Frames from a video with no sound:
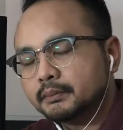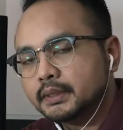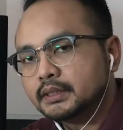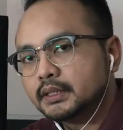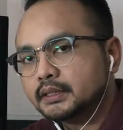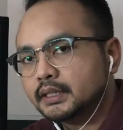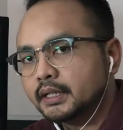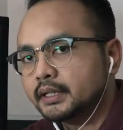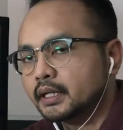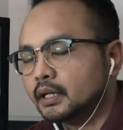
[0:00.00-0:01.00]
the piston
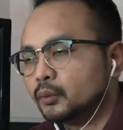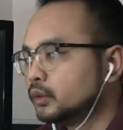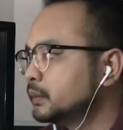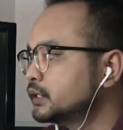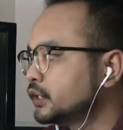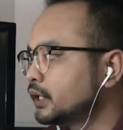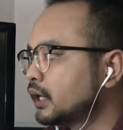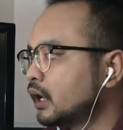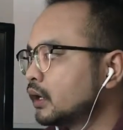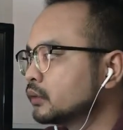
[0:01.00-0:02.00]
cylinder will be
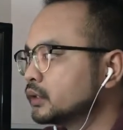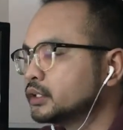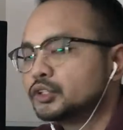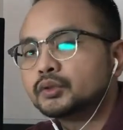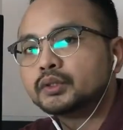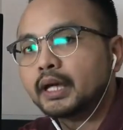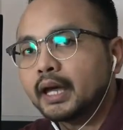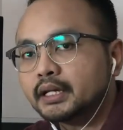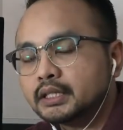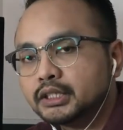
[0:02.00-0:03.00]
channeled out into the
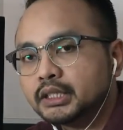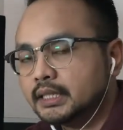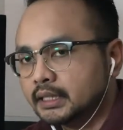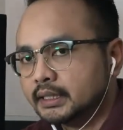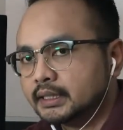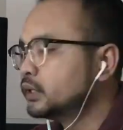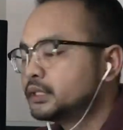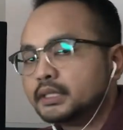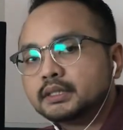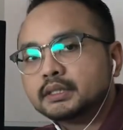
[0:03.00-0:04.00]
energy sink,
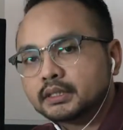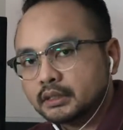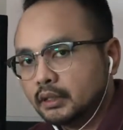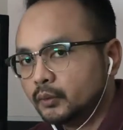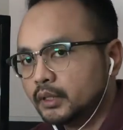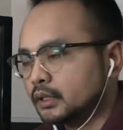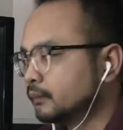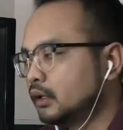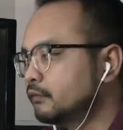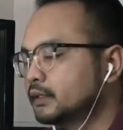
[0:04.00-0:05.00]
which is the surrounding.
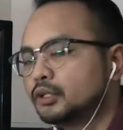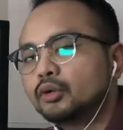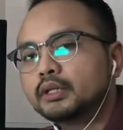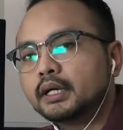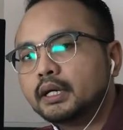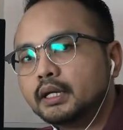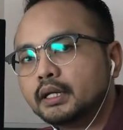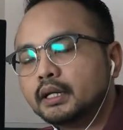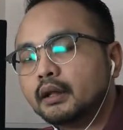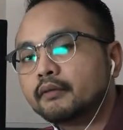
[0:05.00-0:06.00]
Even though the
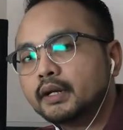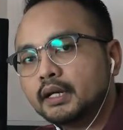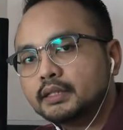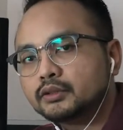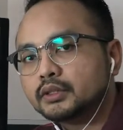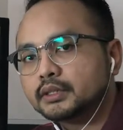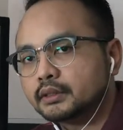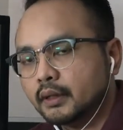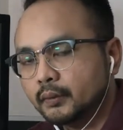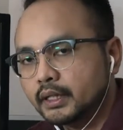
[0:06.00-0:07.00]
heat released to the
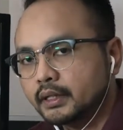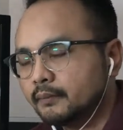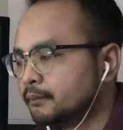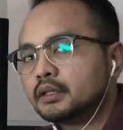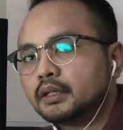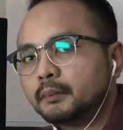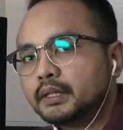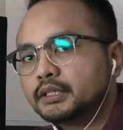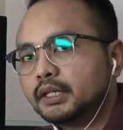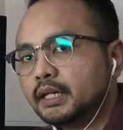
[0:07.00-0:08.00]
surrounding, the
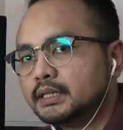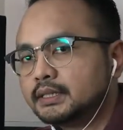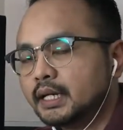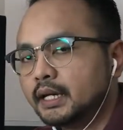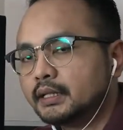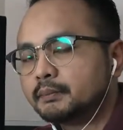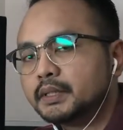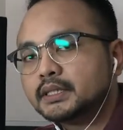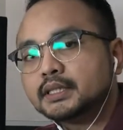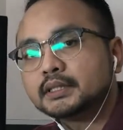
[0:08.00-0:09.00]
temperature inside the
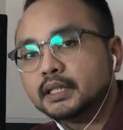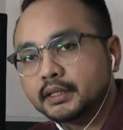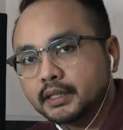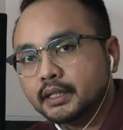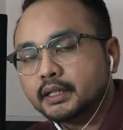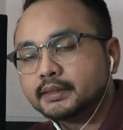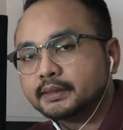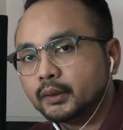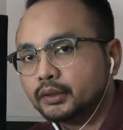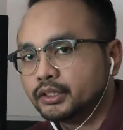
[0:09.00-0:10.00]
piston cylinder
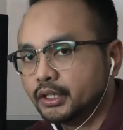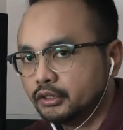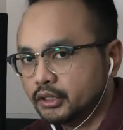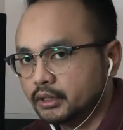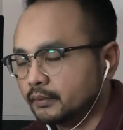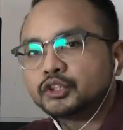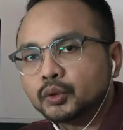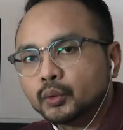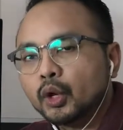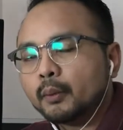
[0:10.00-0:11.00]
is not changing.
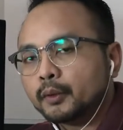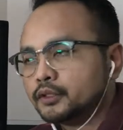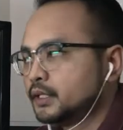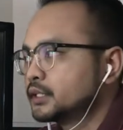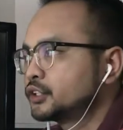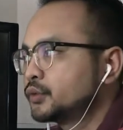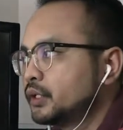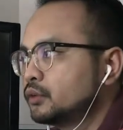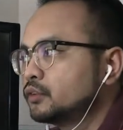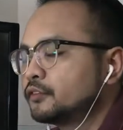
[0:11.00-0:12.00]
So process
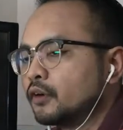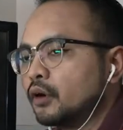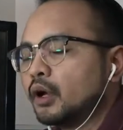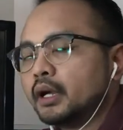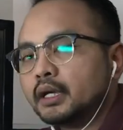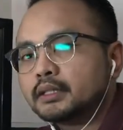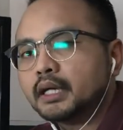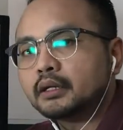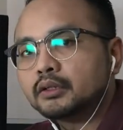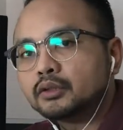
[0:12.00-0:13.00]
3 to 4
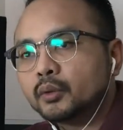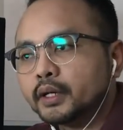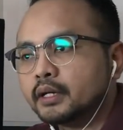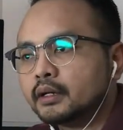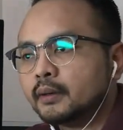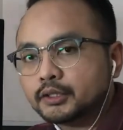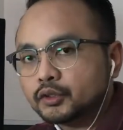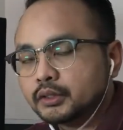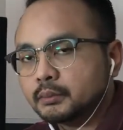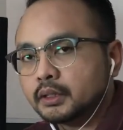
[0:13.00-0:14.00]
is undergoing
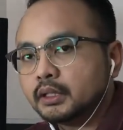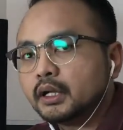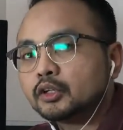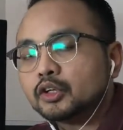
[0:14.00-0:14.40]
isothermal